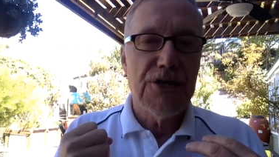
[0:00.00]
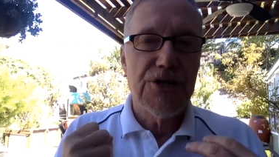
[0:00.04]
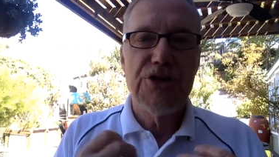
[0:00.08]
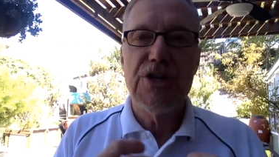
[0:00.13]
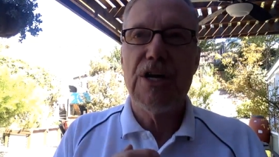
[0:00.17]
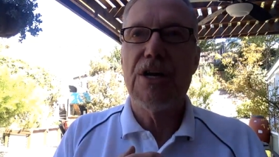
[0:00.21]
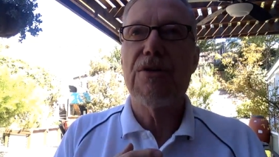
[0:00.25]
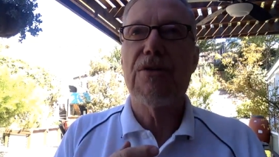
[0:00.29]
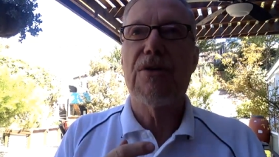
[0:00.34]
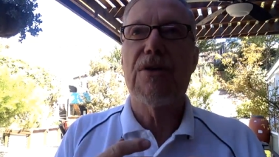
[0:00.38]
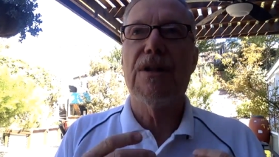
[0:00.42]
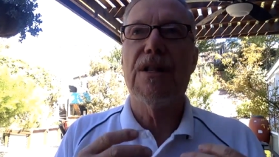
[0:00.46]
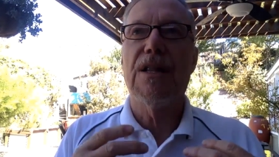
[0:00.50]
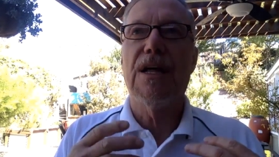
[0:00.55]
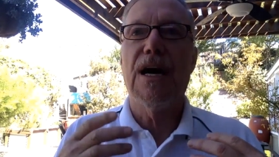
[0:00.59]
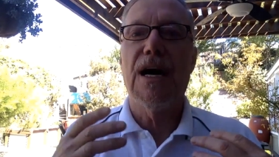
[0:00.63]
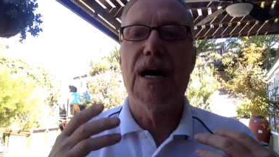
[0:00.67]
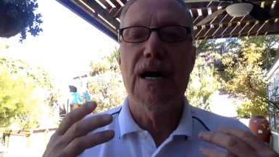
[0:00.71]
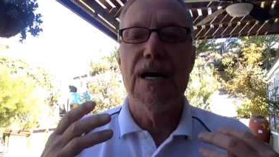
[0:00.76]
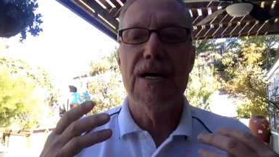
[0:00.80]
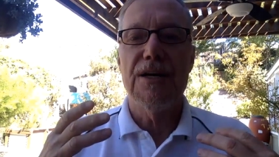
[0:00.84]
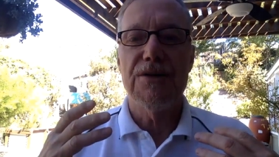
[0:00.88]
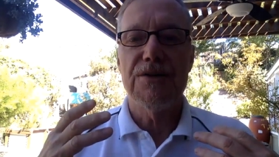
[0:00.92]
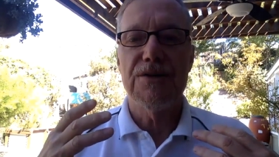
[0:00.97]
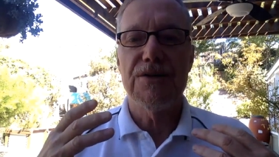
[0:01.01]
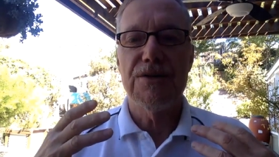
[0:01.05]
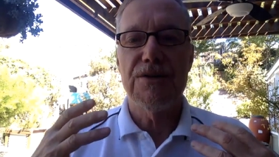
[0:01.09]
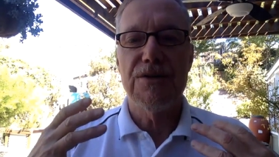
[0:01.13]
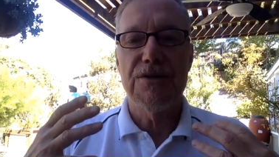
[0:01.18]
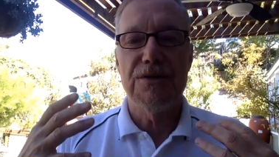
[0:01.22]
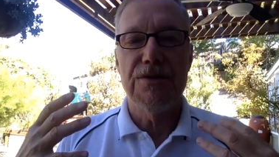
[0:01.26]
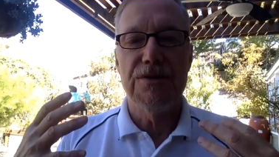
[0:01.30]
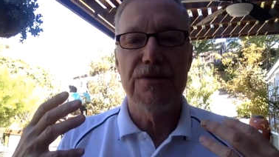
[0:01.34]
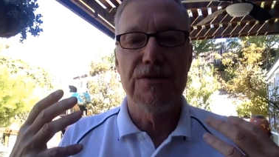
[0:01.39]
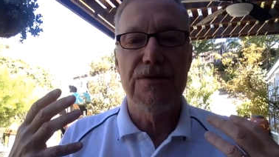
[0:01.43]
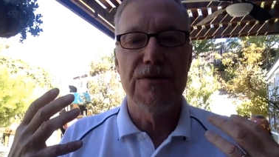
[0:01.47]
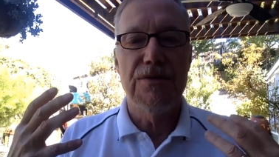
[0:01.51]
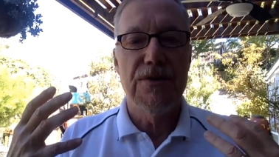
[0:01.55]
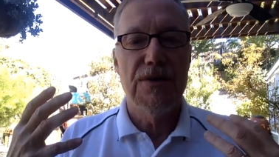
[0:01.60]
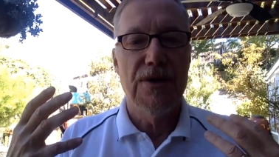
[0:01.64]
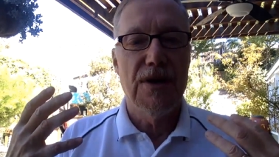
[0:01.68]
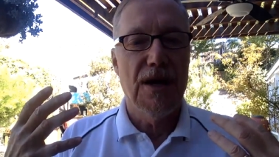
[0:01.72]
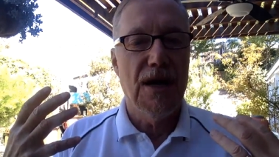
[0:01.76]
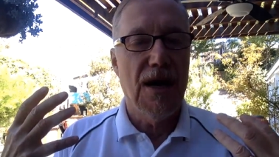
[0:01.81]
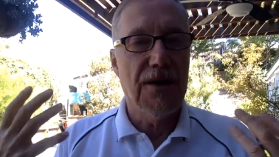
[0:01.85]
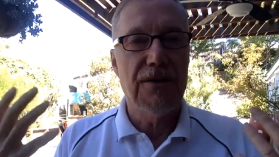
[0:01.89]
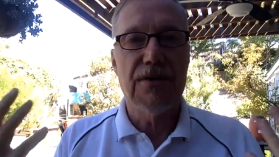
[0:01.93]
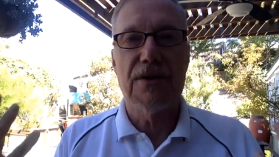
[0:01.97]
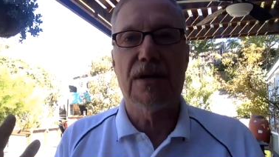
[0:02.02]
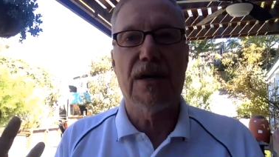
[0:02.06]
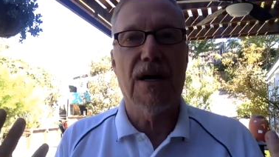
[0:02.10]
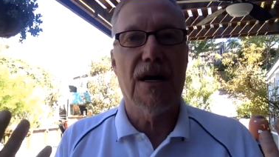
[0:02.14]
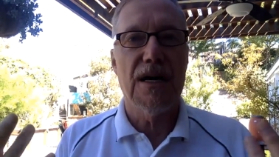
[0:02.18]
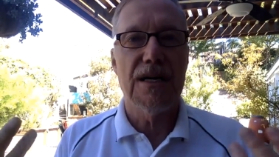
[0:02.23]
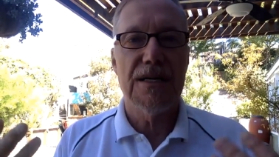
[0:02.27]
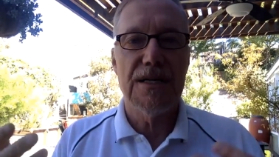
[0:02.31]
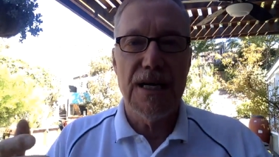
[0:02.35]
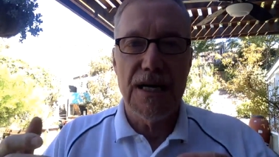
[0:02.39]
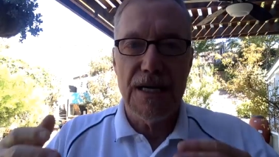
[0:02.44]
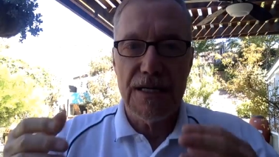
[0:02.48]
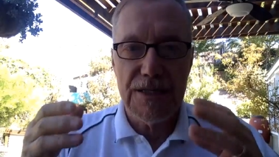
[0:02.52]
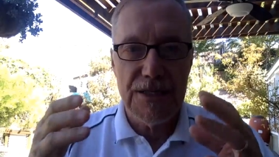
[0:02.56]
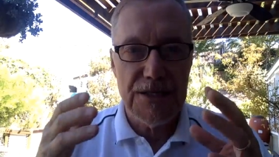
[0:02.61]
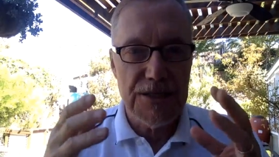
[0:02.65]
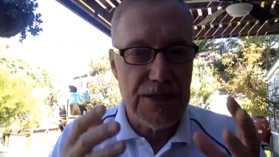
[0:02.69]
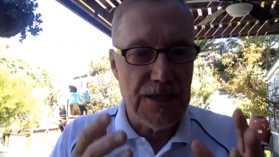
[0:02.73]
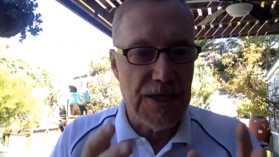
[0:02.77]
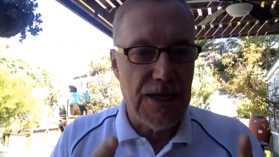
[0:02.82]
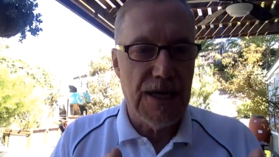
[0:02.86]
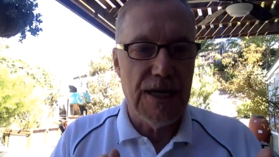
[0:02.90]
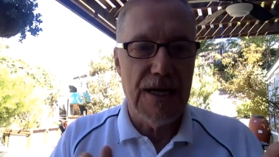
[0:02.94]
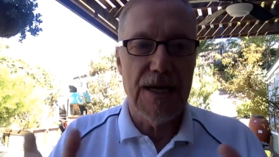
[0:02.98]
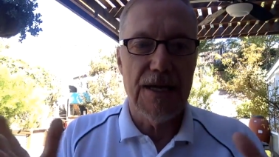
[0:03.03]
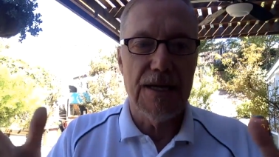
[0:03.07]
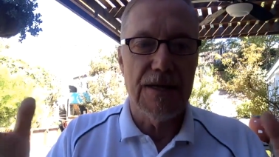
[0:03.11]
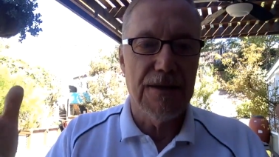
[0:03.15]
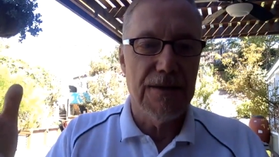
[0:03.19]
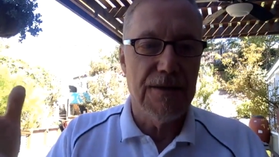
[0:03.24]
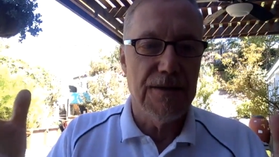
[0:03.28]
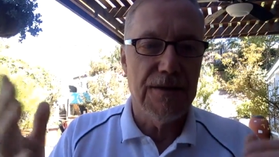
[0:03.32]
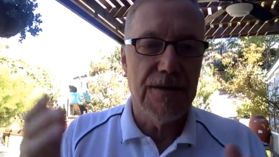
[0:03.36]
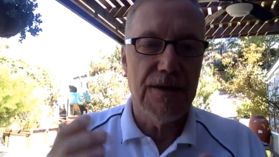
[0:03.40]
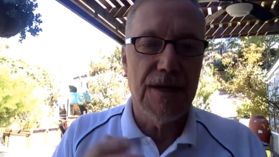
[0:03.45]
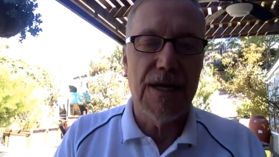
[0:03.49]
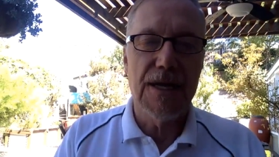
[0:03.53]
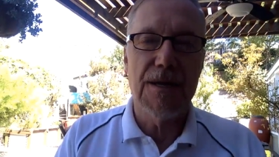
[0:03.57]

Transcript: generalize to other contexts and,